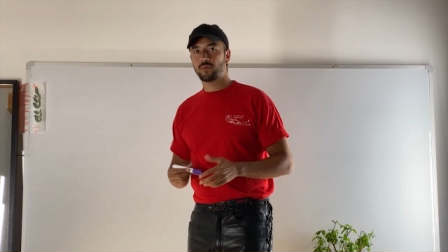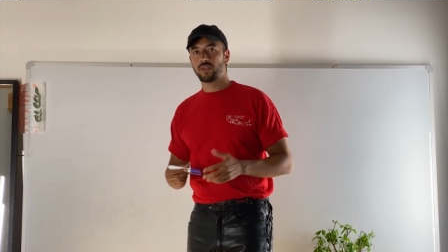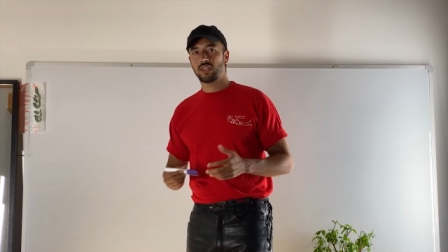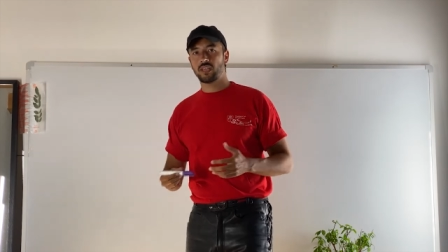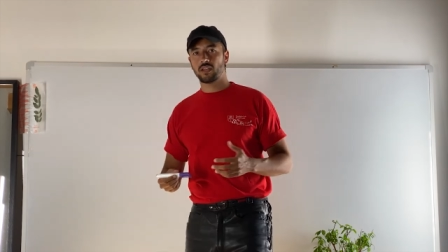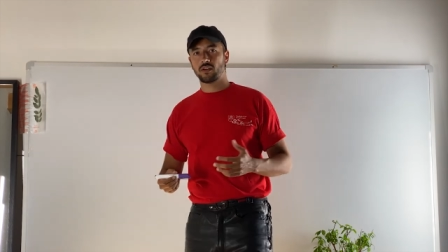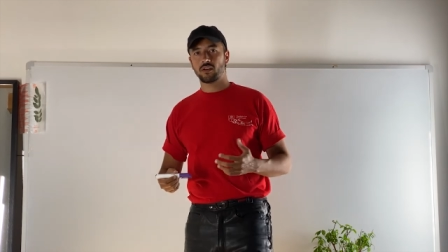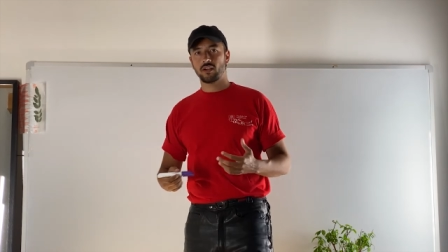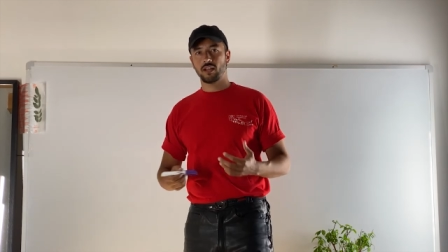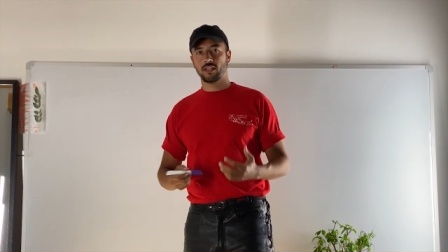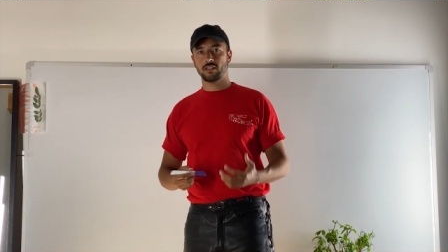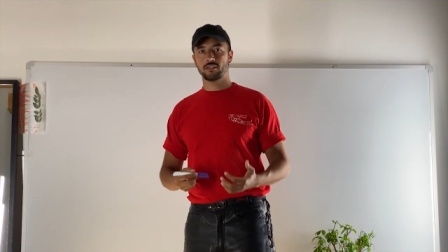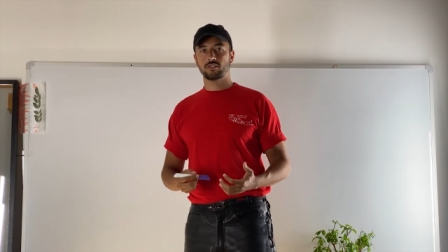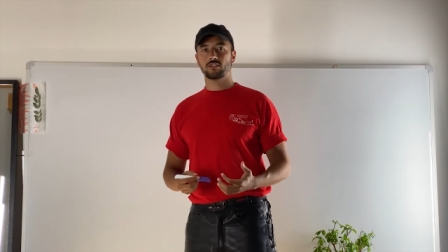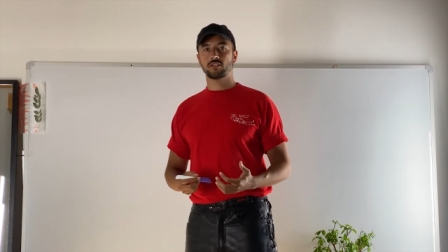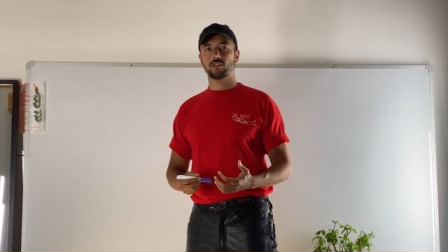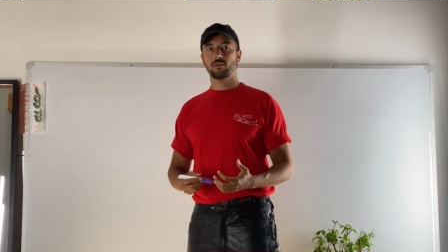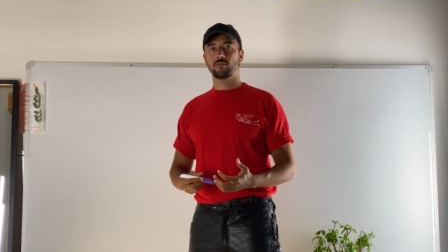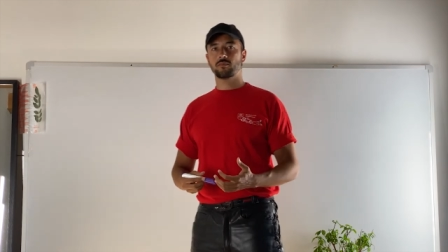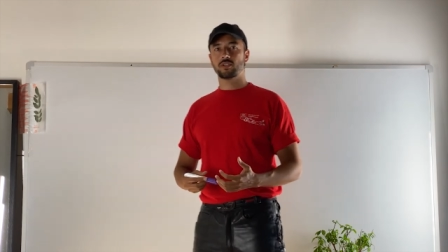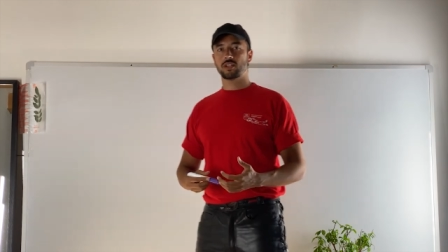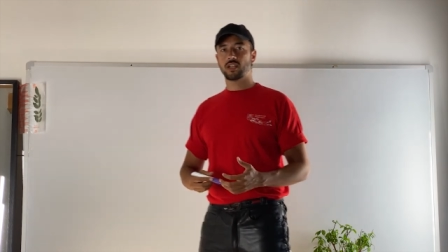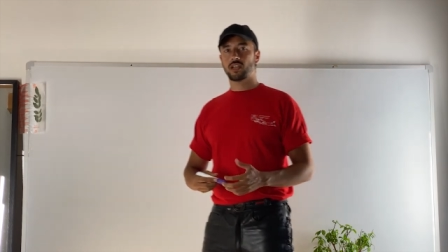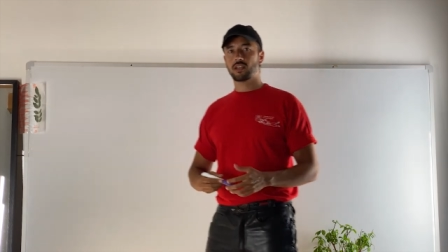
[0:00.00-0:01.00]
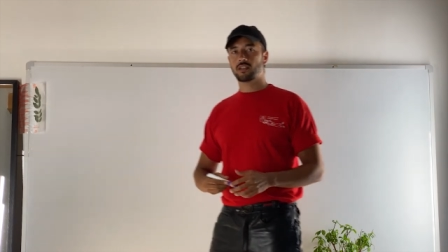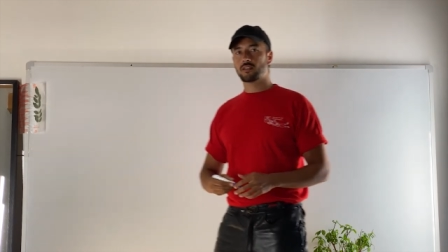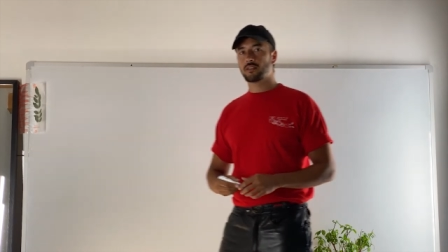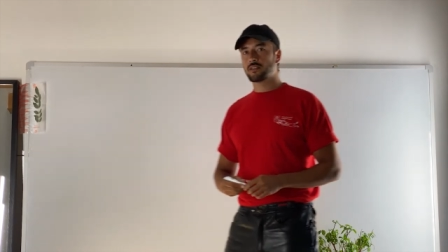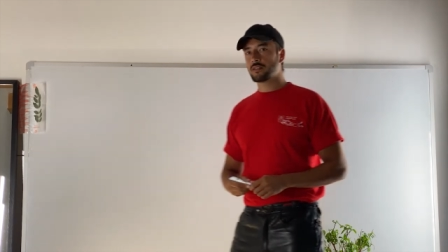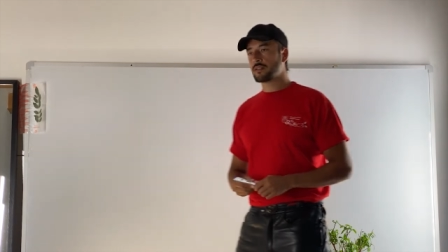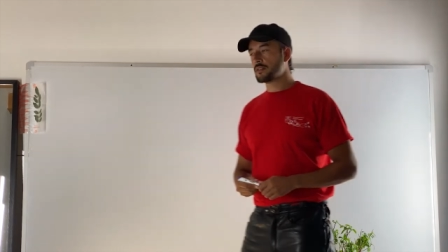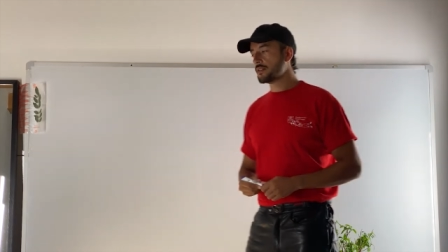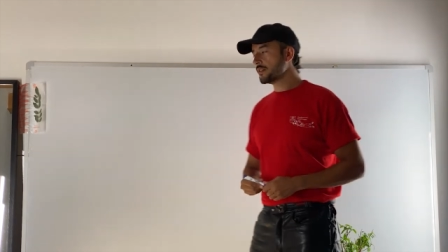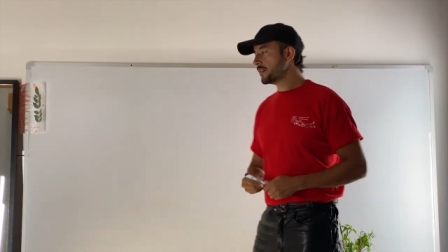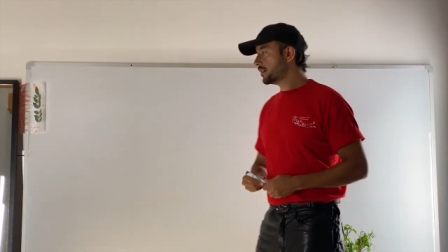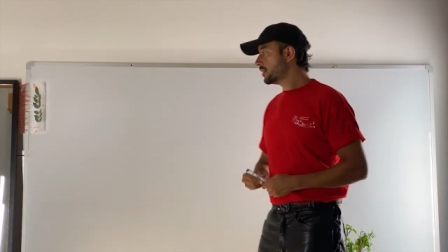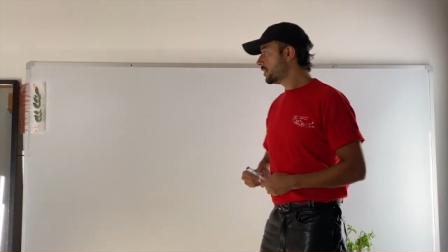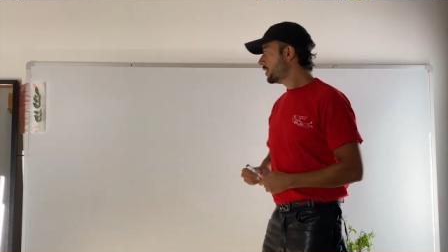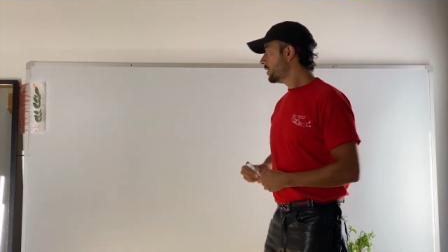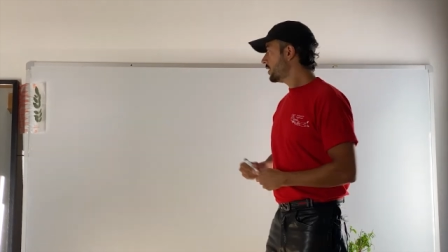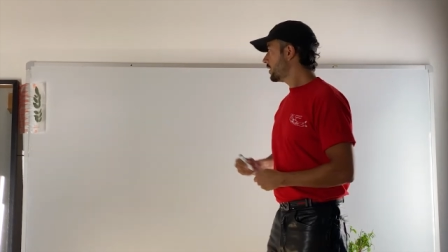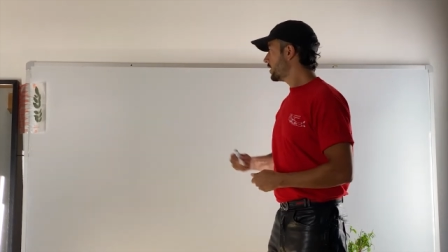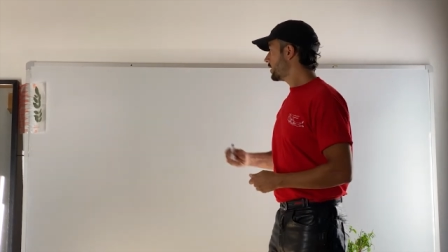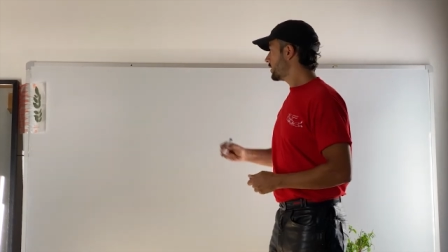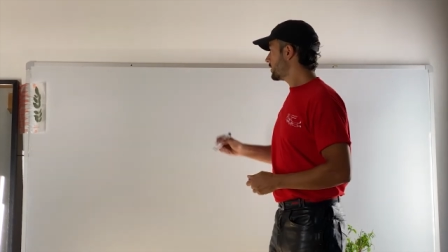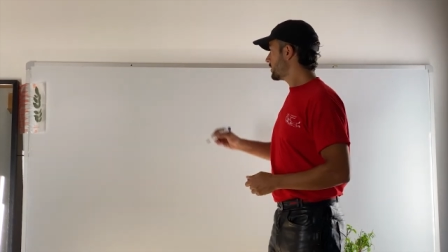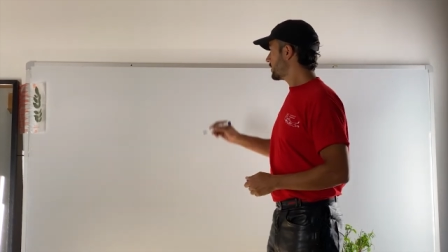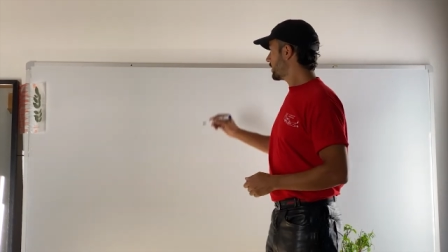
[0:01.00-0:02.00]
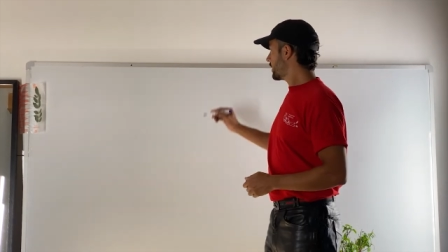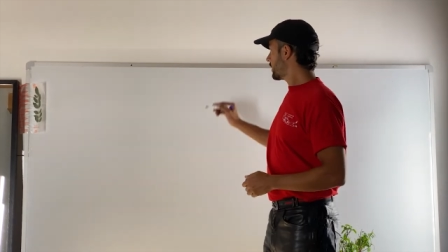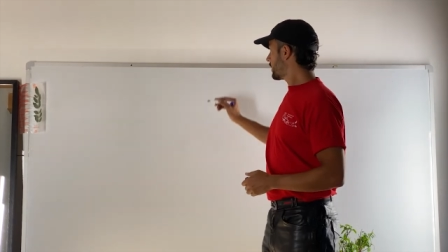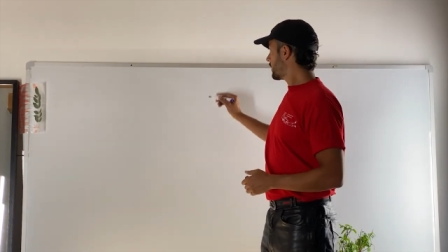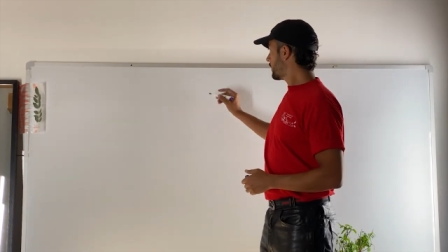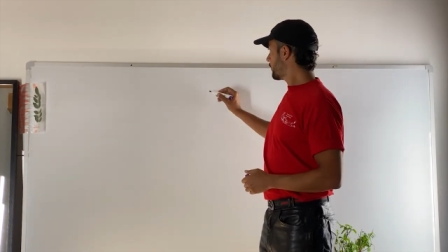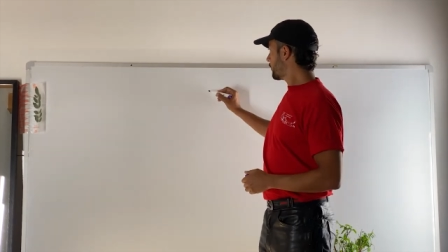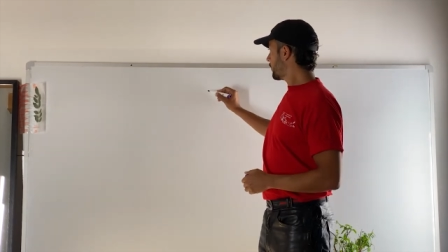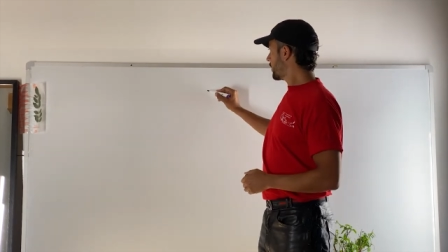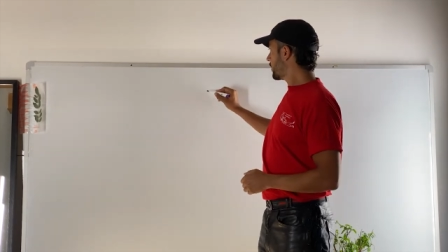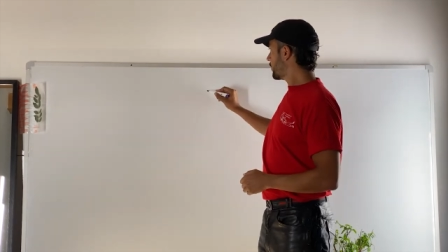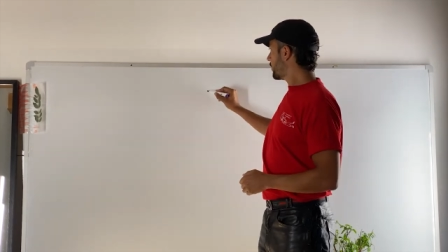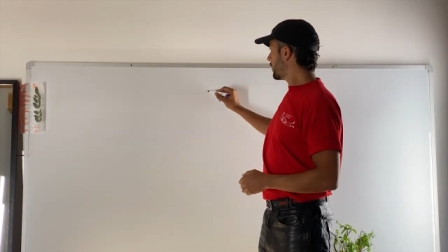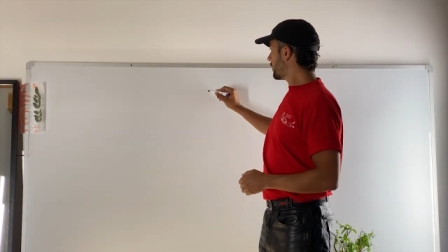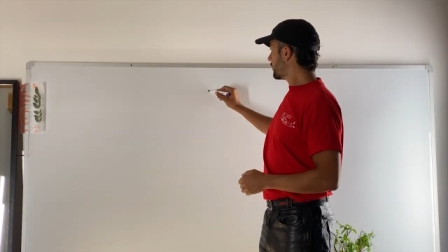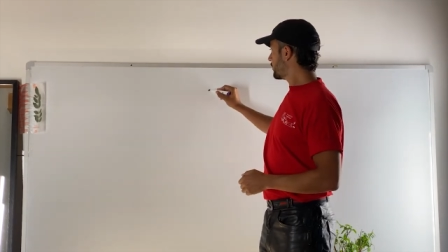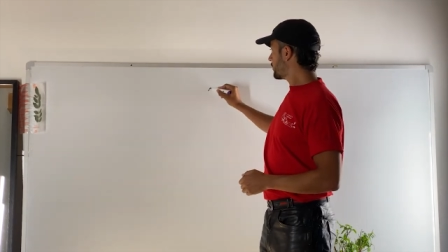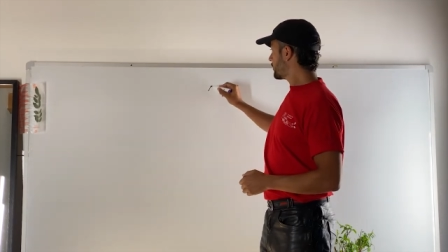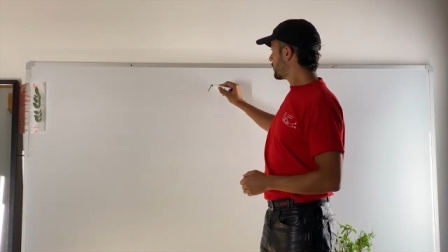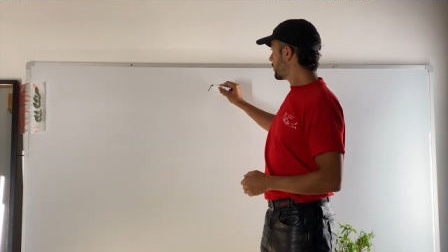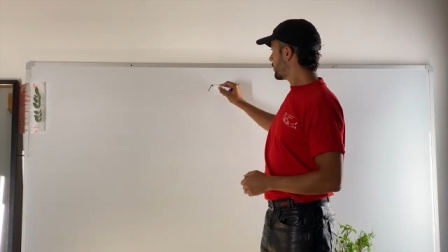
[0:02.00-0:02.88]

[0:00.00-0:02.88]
peer and subject is that when you are the